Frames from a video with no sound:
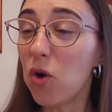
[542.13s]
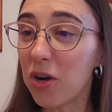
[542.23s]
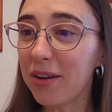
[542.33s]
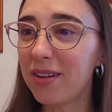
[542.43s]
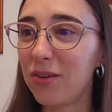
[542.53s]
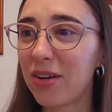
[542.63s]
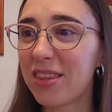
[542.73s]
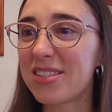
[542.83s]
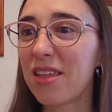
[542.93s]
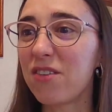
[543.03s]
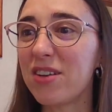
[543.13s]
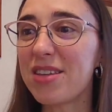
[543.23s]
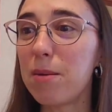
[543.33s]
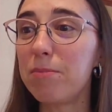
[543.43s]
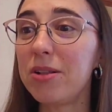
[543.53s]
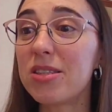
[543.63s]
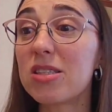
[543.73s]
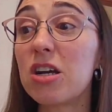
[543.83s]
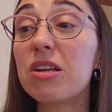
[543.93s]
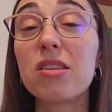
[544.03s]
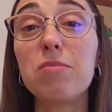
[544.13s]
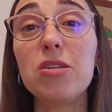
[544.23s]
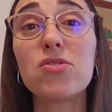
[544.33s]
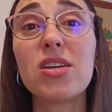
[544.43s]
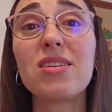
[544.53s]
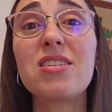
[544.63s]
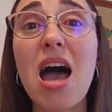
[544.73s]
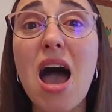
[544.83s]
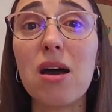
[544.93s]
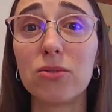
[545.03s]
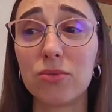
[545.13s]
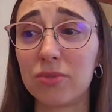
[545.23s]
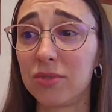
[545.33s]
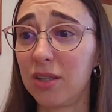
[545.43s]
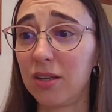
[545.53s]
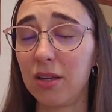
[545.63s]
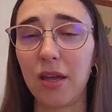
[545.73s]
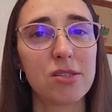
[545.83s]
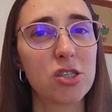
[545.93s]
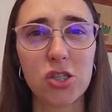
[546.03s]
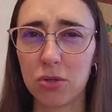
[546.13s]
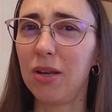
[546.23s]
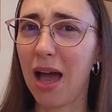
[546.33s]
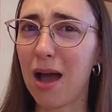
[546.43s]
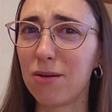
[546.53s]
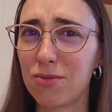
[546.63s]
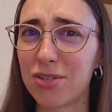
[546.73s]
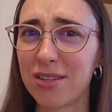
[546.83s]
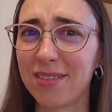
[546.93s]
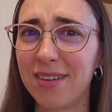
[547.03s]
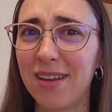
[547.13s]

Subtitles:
Or look at this other example, turn the music down. It's too loud.